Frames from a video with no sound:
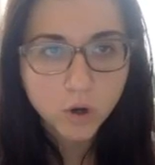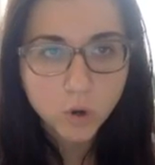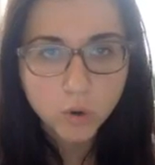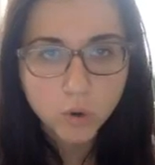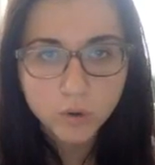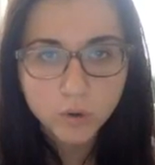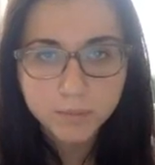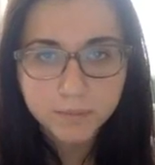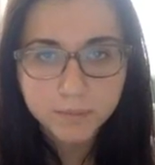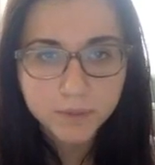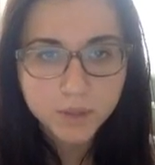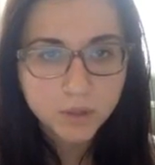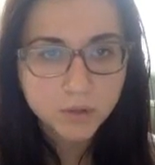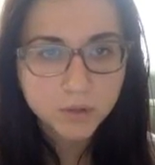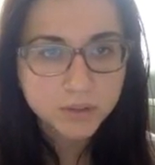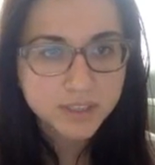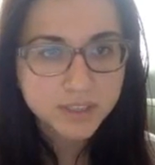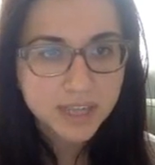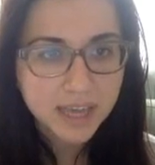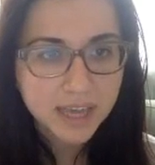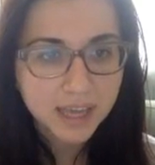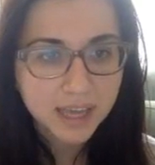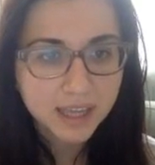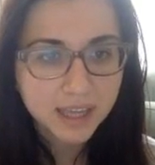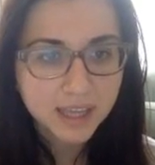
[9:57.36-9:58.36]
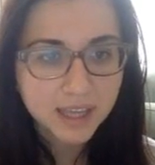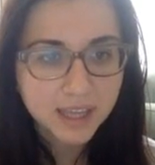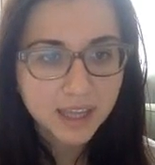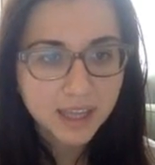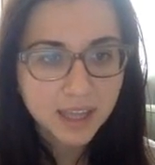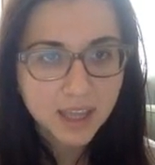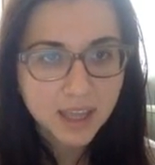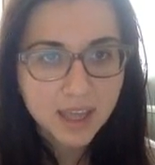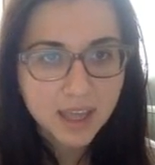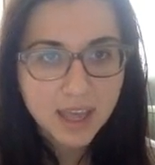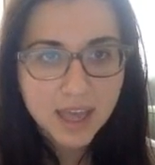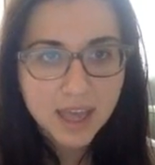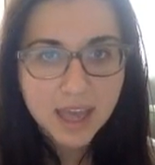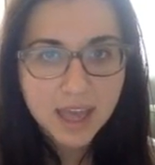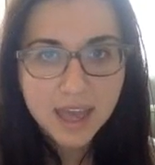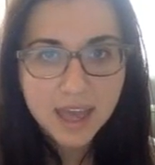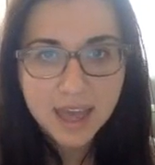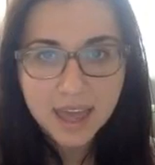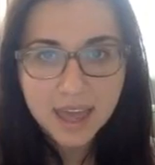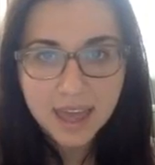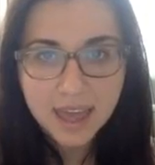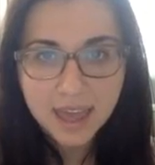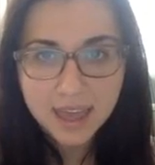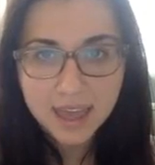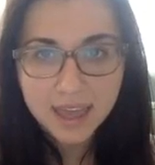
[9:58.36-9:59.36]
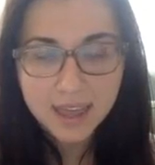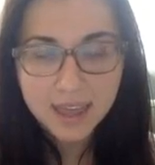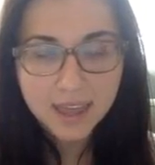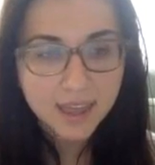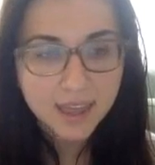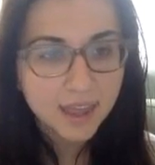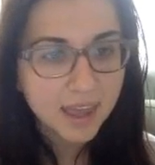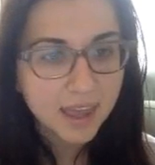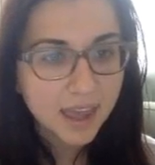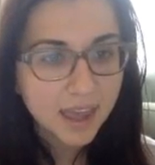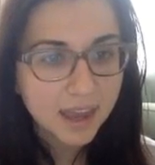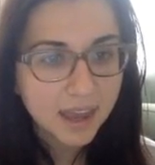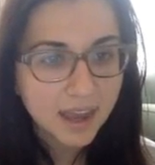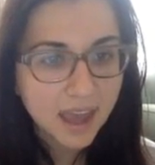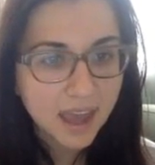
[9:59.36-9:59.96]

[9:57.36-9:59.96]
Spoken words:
own music and